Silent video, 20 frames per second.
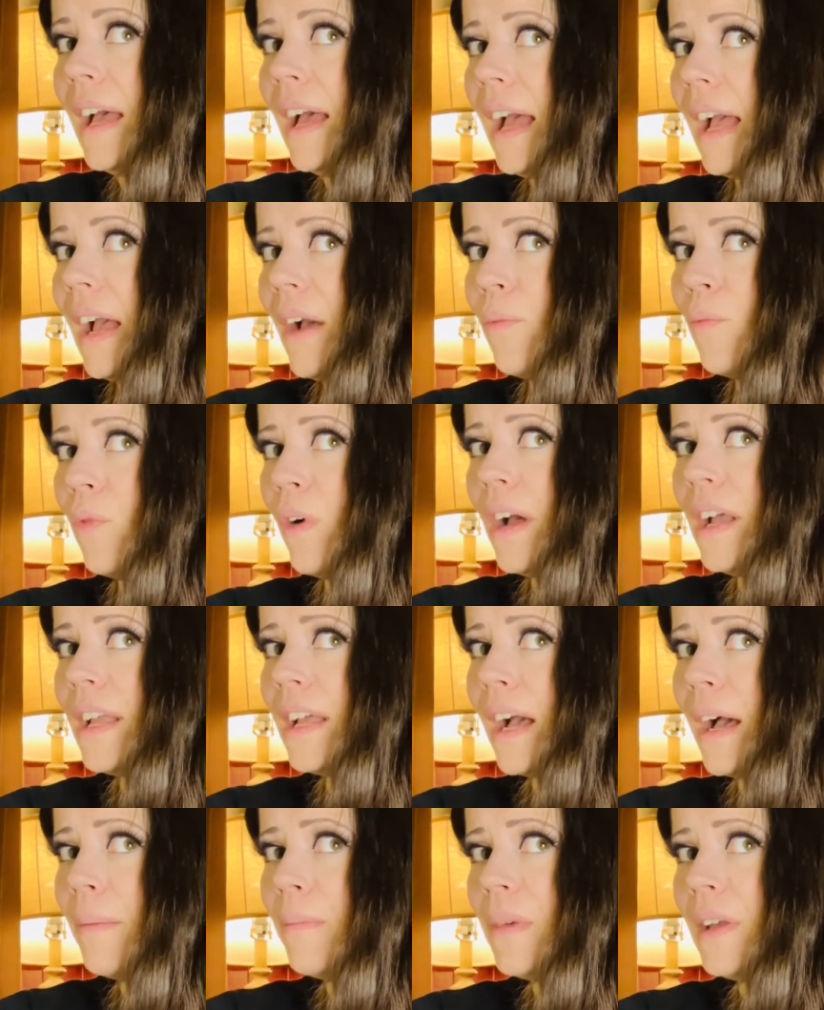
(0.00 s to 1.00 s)
And what
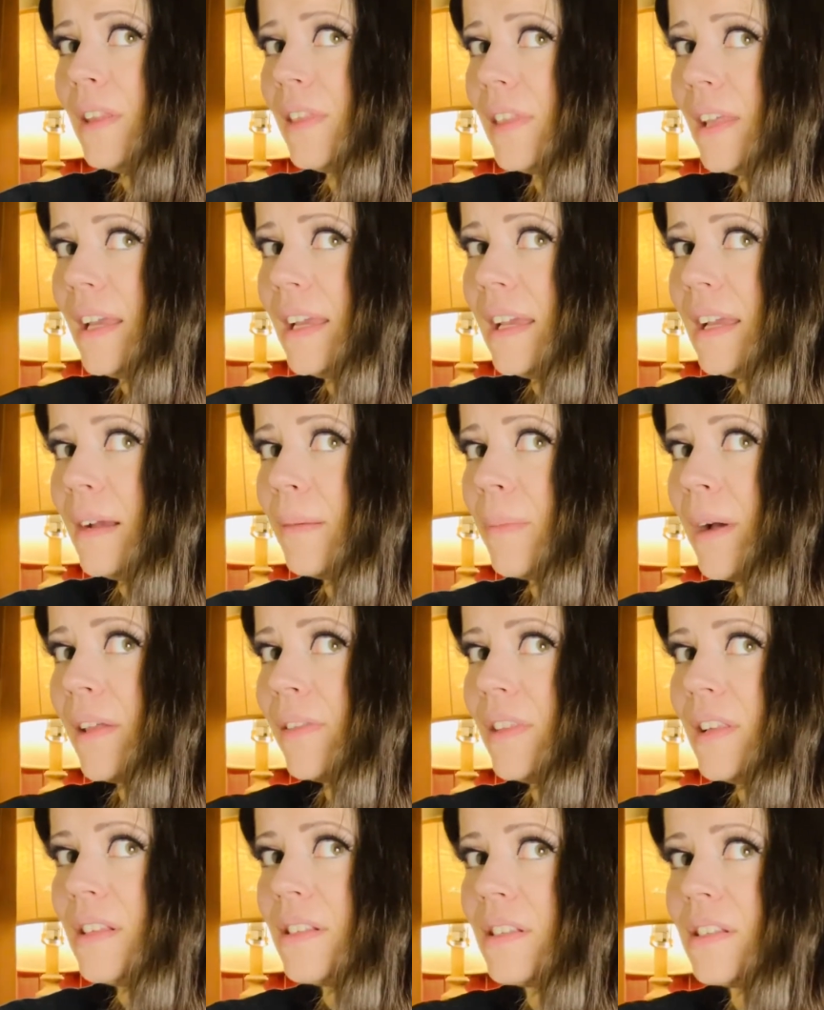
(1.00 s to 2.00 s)
got me thinking about this,